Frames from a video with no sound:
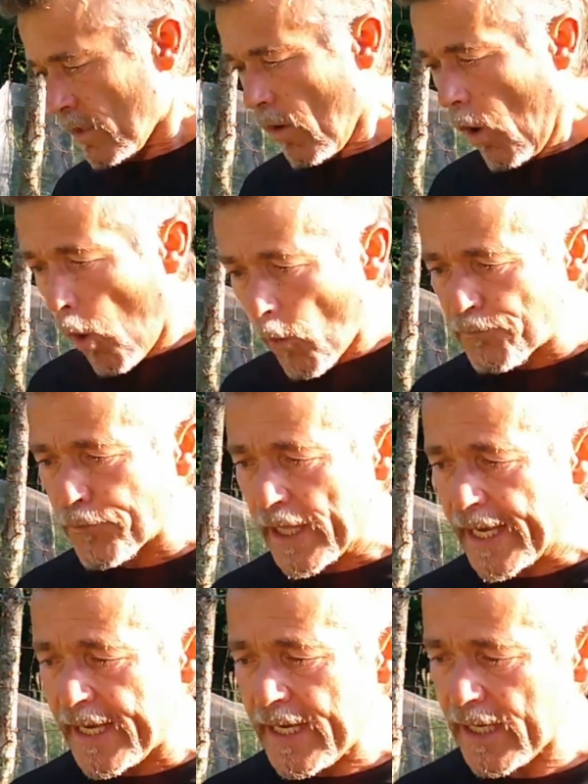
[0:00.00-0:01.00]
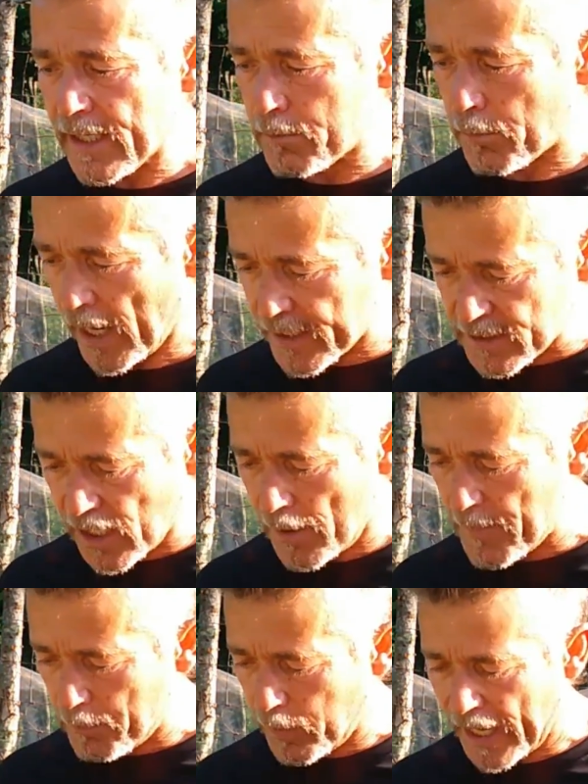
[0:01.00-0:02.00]
hopefully, by the
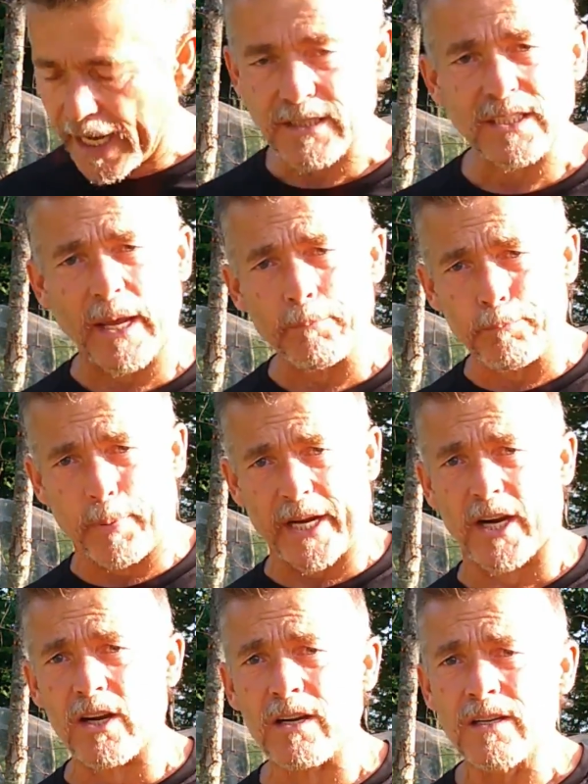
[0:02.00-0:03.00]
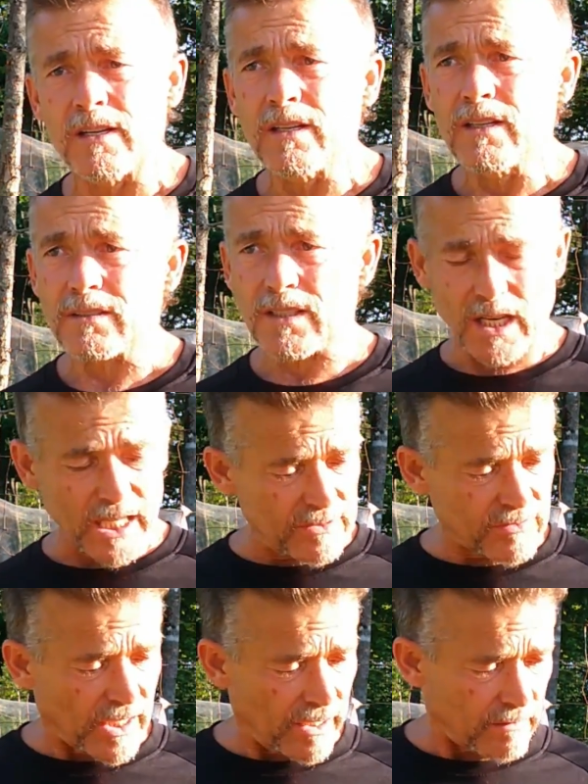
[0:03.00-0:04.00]
time the plants get bigger, the
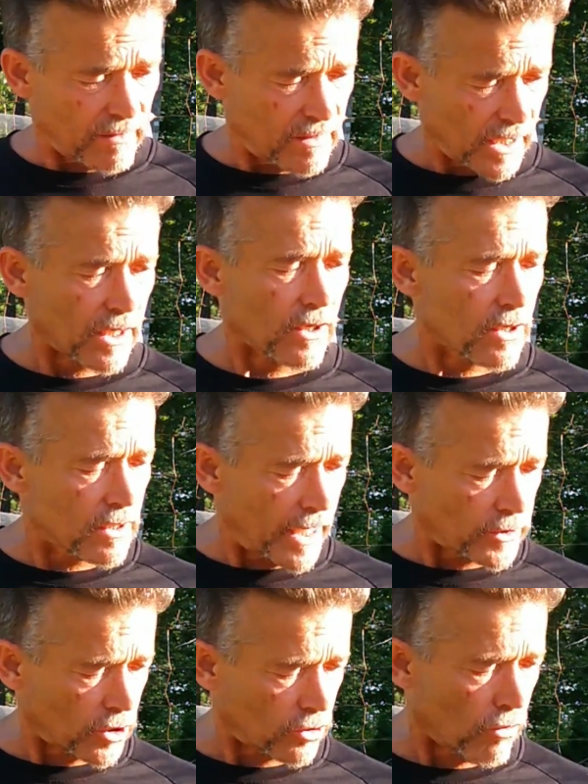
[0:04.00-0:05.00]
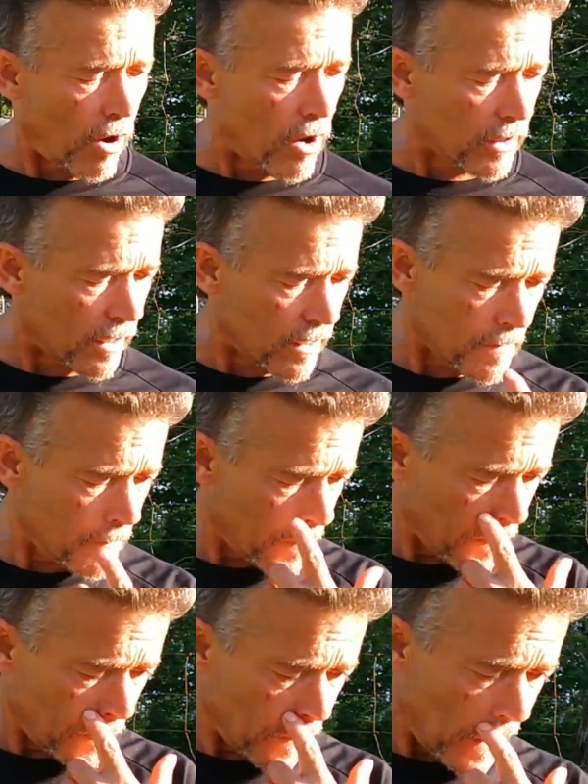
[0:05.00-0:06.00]
leaves get thicker and stronger,
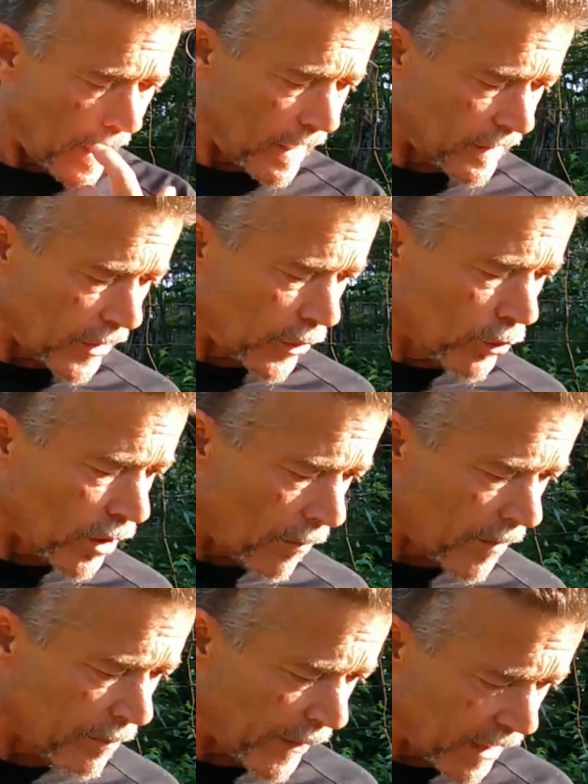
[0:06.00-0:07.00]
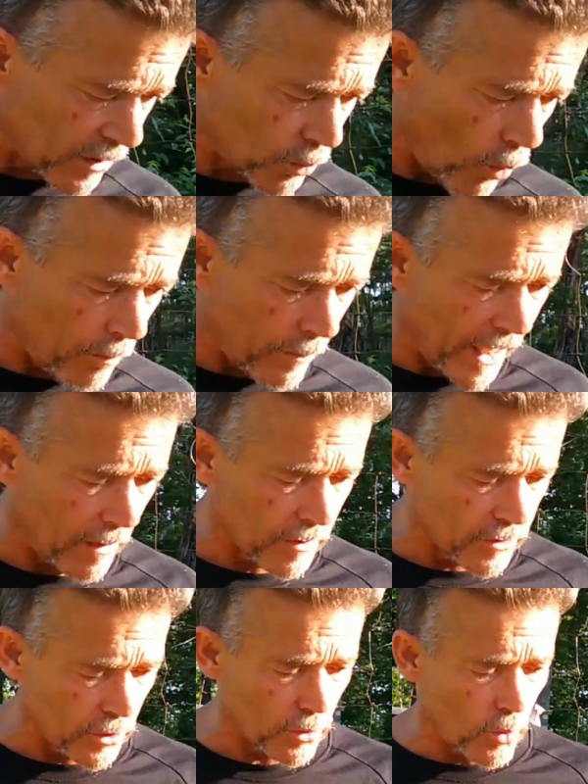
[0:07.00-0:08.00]
the cucumber beetles won't be able
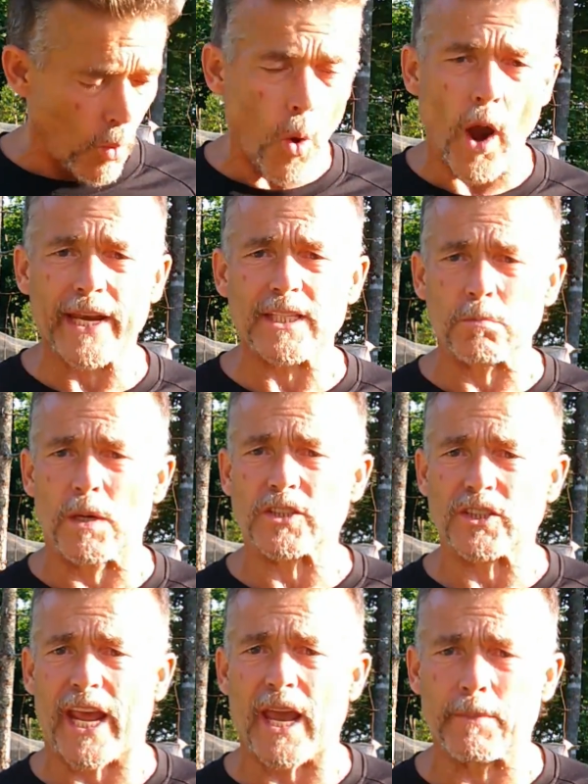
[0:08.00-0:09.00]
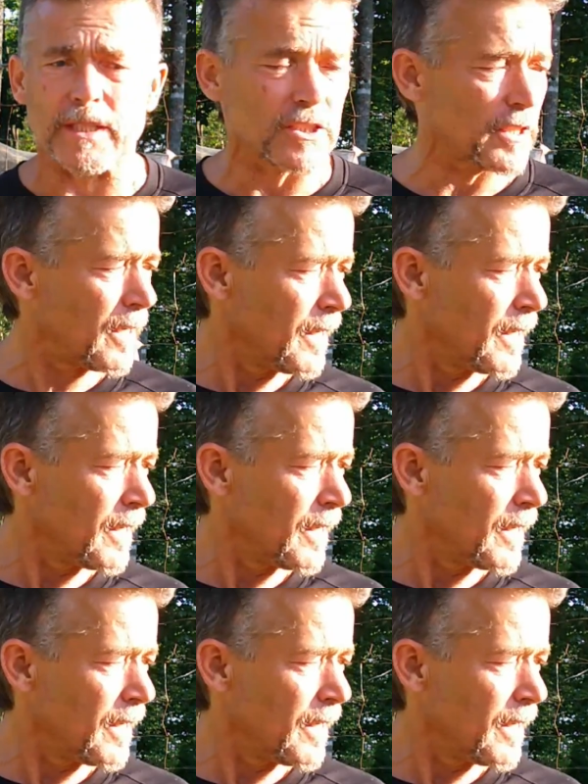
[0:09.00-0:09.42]
to do quite as much damage.